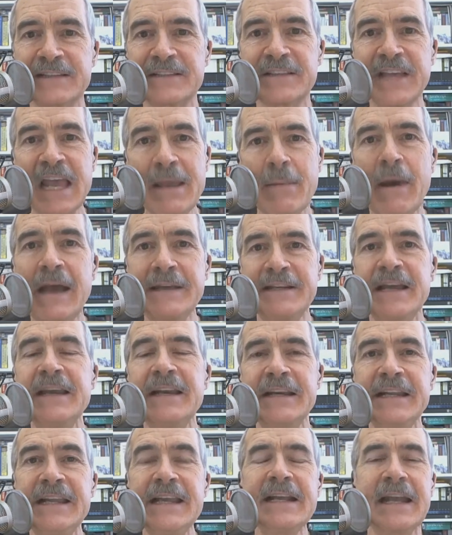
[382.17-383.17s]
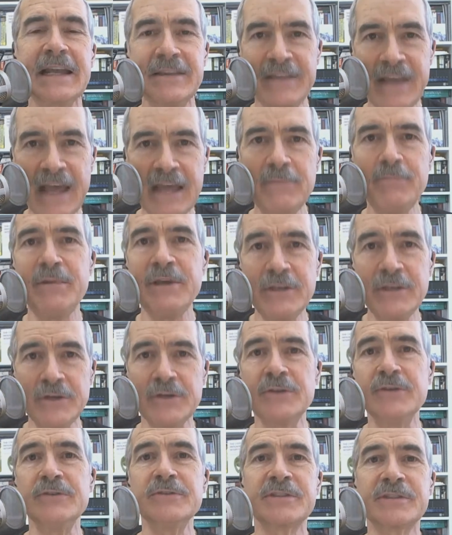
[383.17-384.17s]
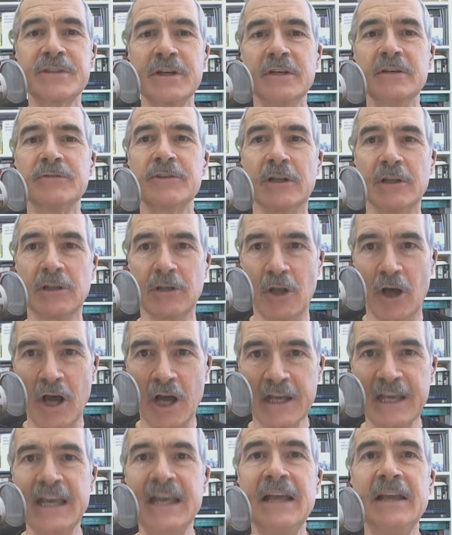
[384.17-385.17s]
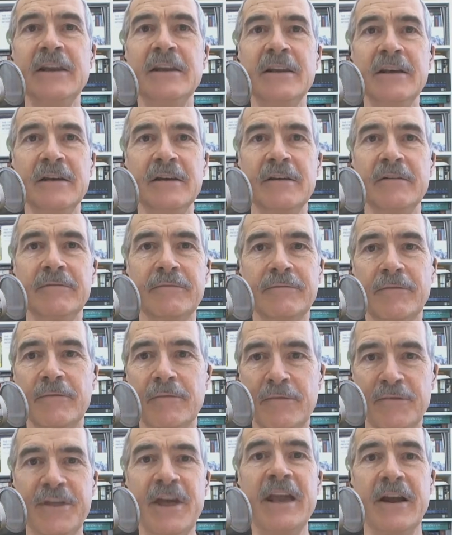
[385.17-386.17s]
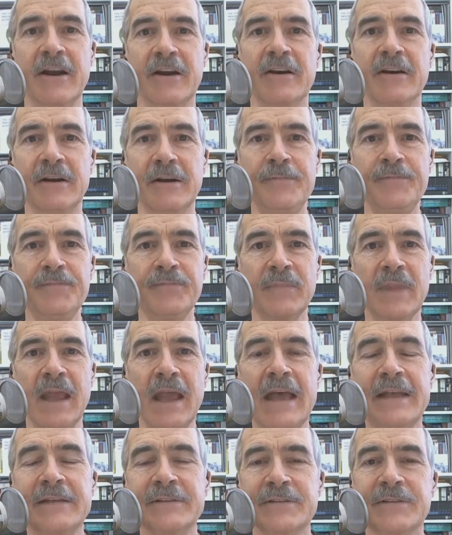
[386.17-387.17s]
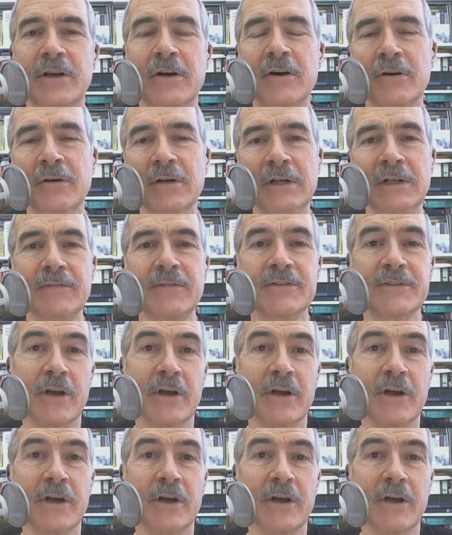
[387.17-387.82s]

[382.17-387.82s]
same identity can then be used to log in there. And it